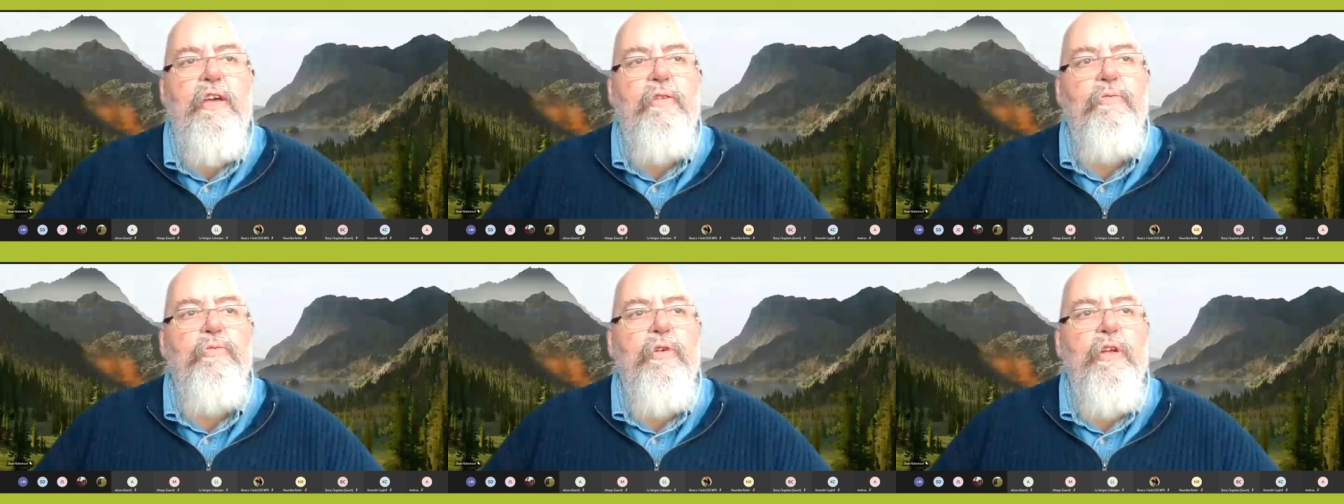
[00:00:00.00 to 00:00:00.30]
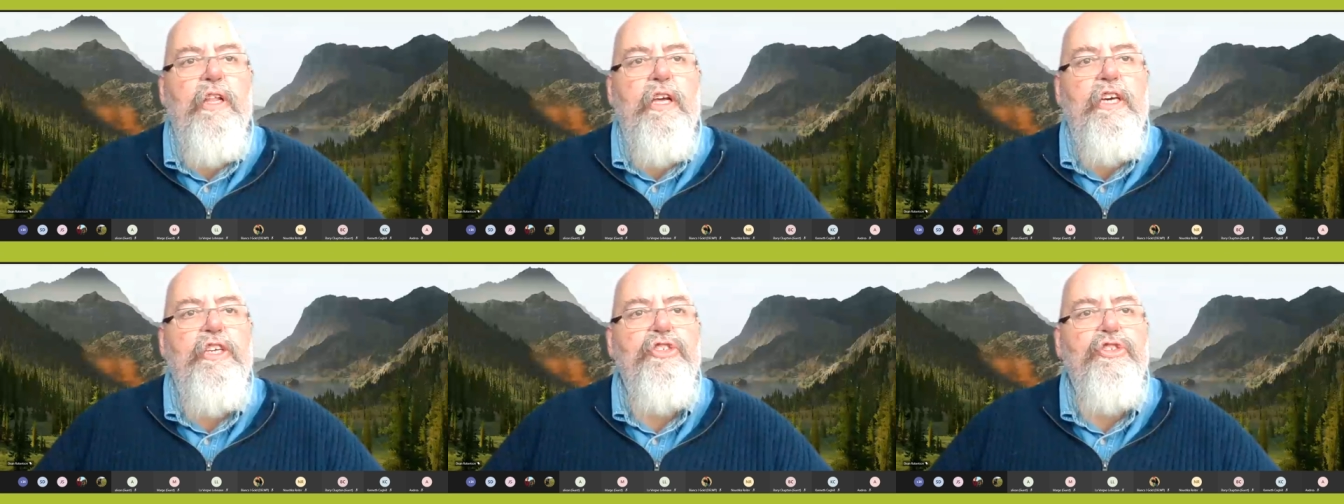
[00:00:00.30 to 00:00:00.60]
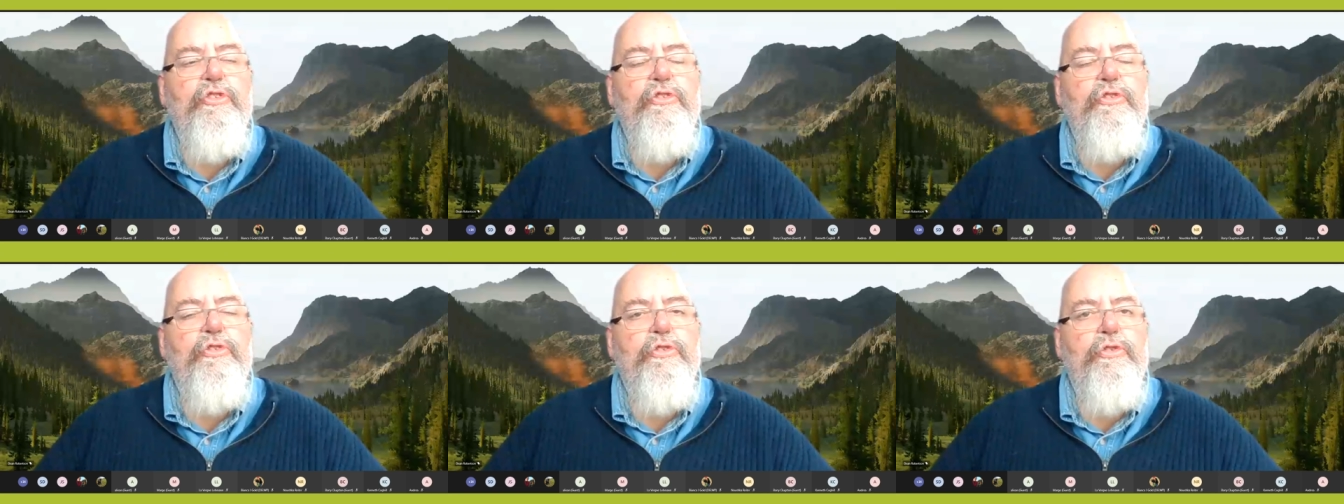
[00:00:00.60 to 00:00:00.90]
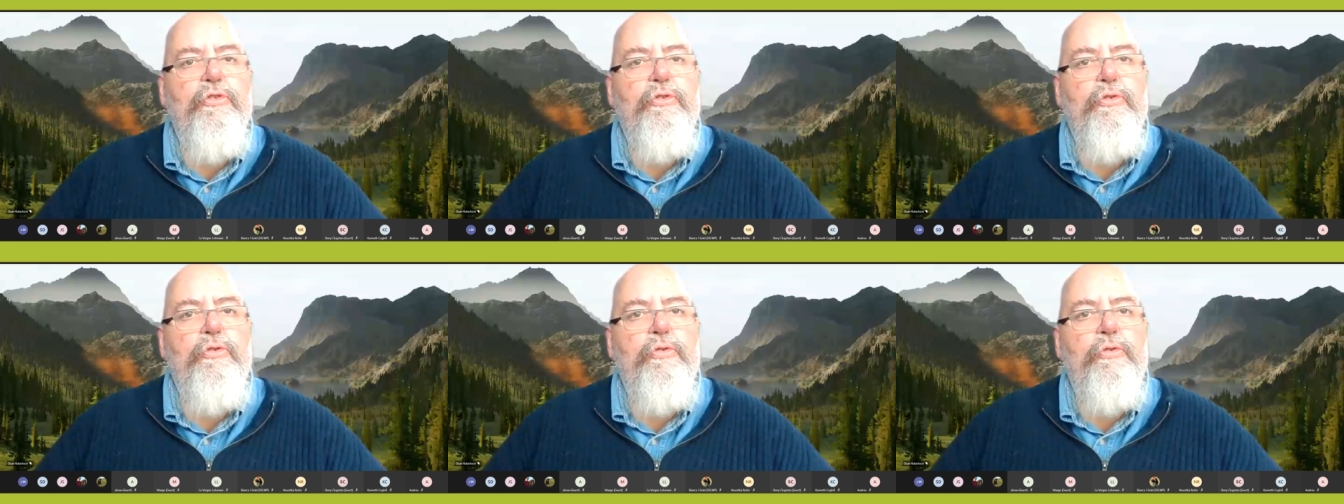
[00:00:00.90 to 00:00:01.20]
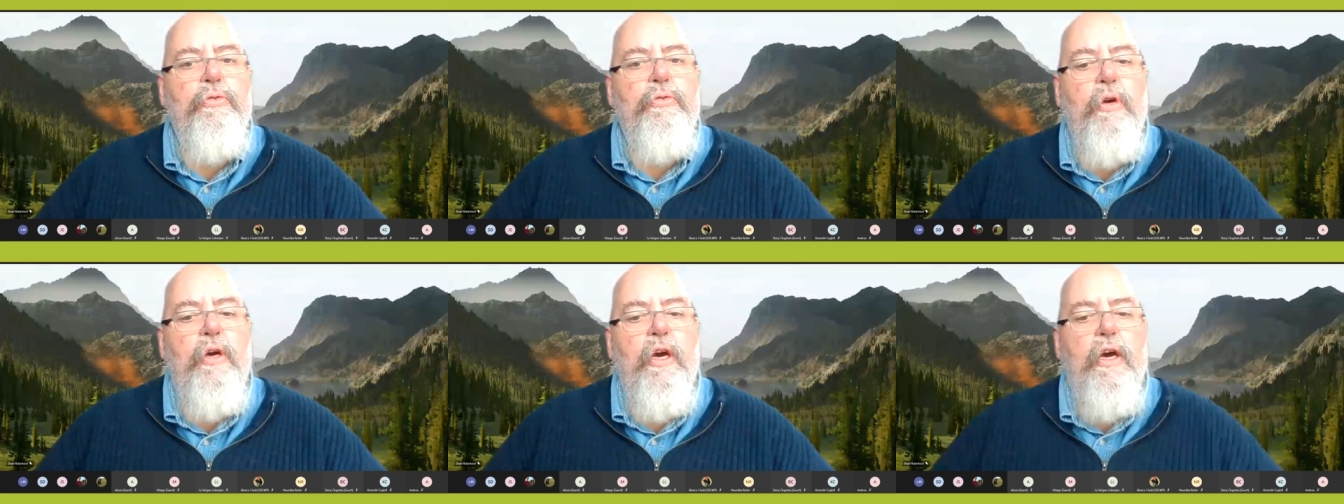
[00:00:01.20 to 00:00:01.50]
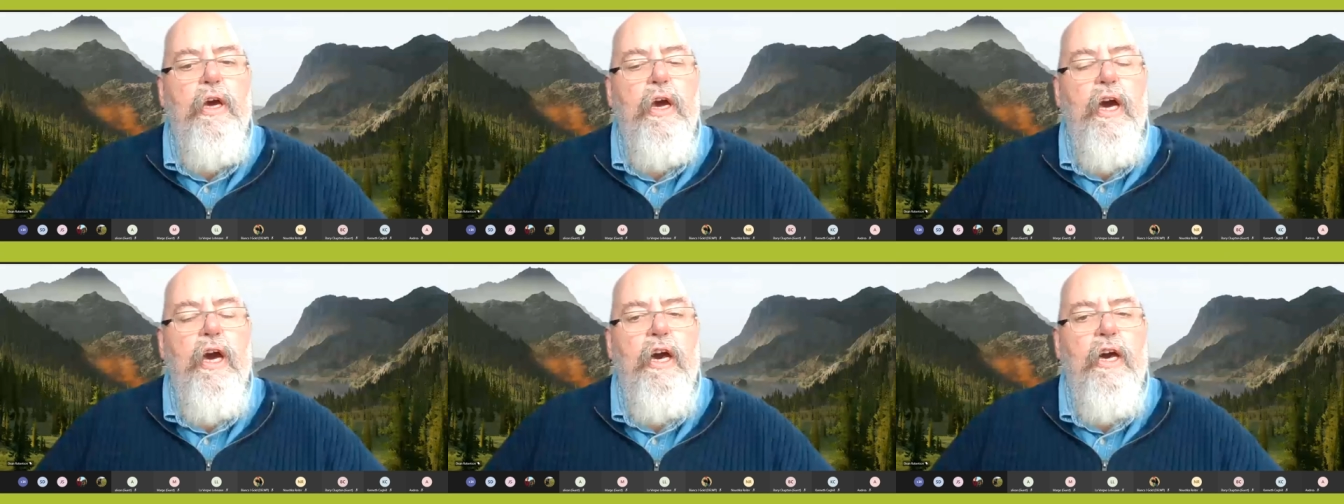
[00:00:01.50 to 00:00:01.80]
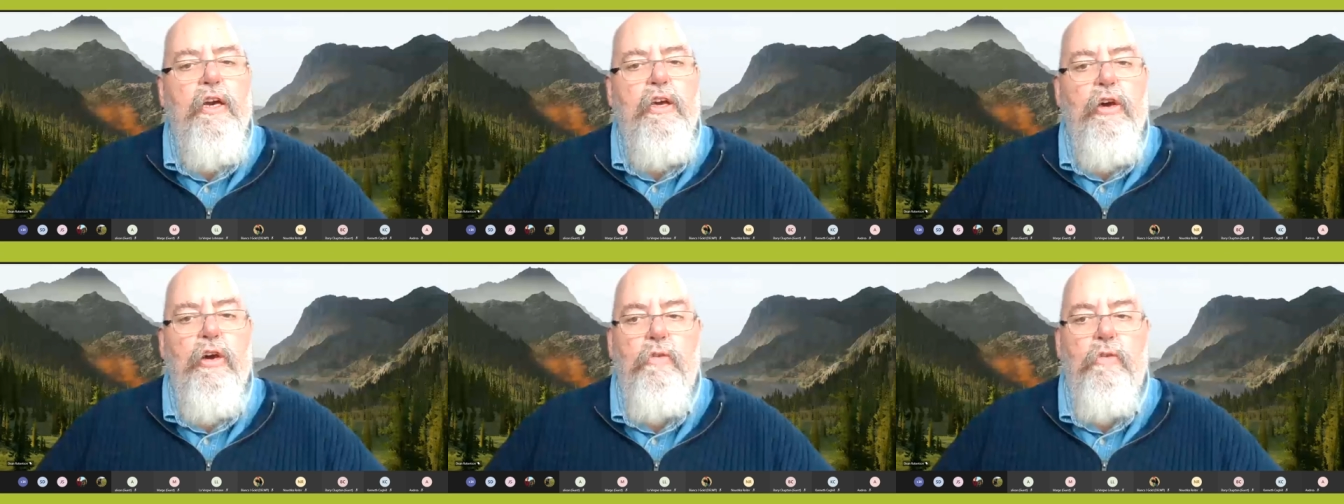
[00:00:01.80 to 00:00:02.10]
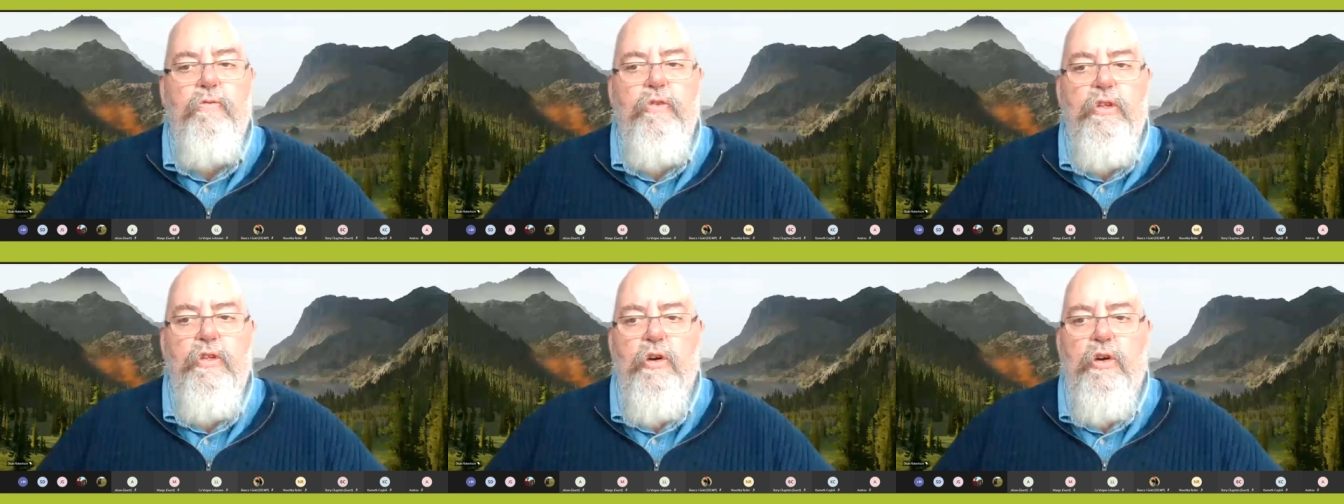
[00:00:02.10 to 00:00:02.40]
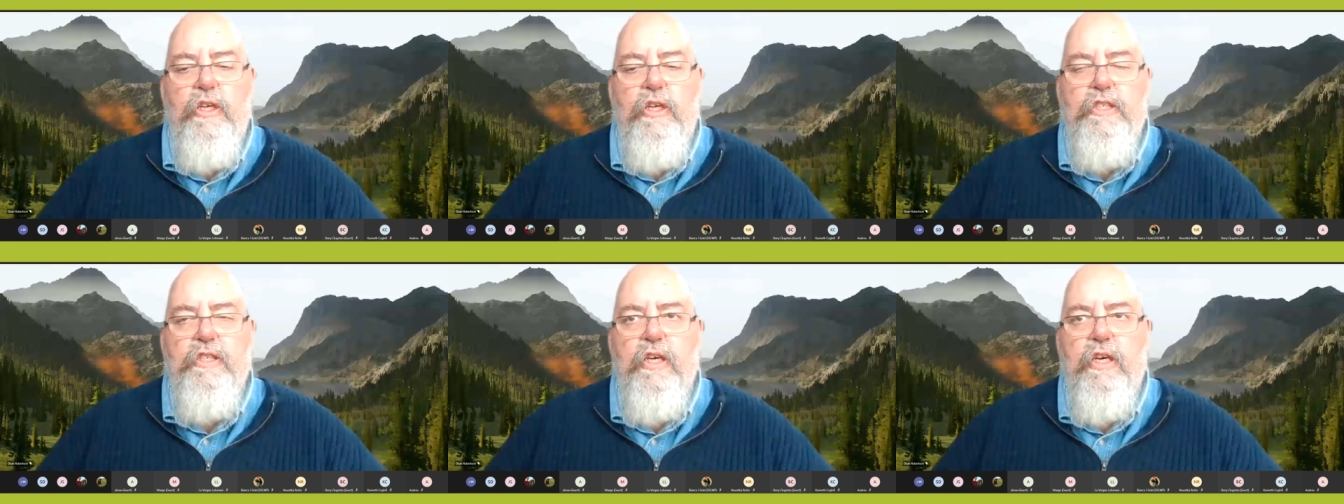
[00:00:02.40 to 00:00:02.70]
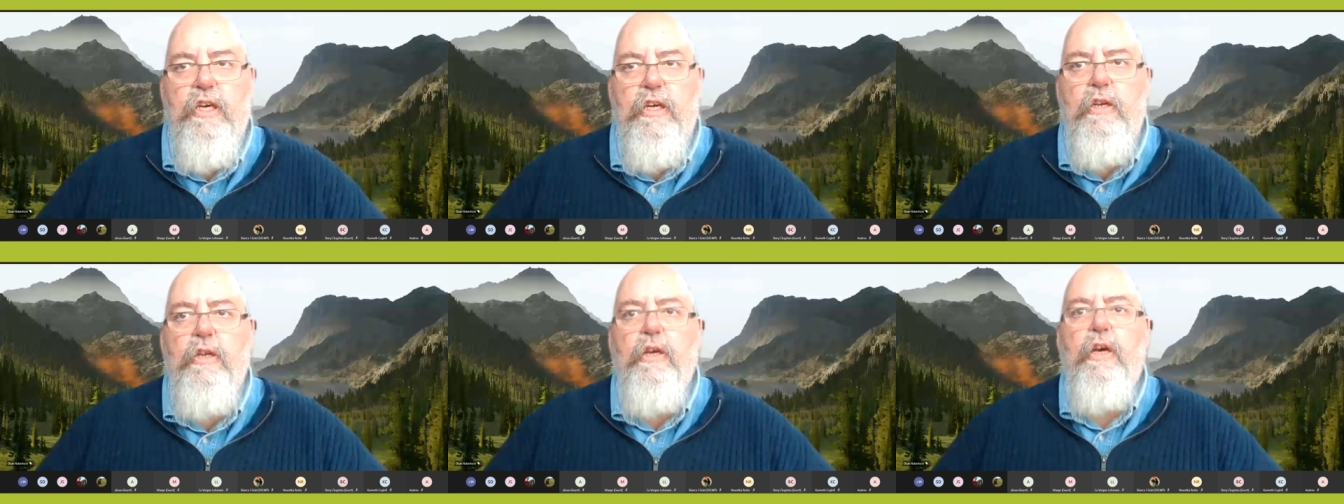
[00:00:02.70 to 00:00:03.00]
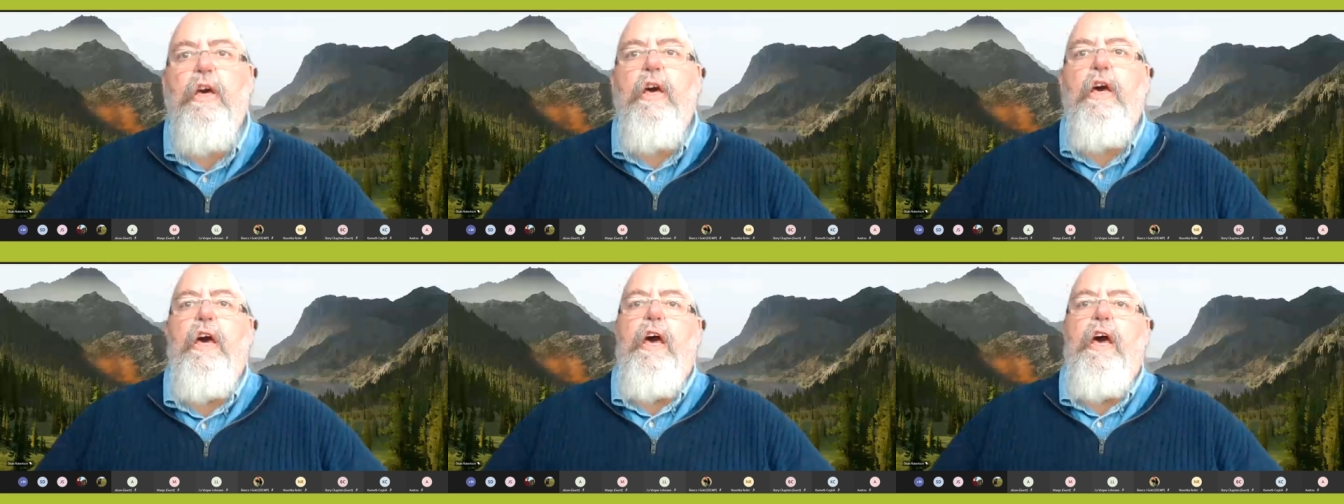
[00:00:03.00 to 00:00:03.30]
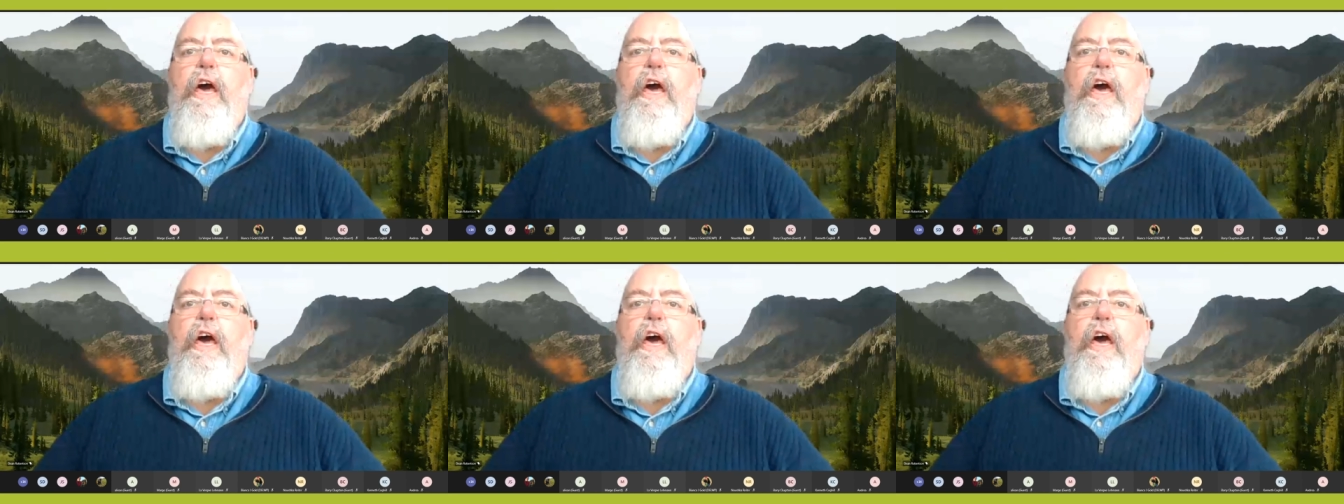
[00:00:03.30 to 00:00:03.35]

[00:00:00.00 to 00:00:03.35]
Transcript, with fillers: in relation to uh, COVID 19.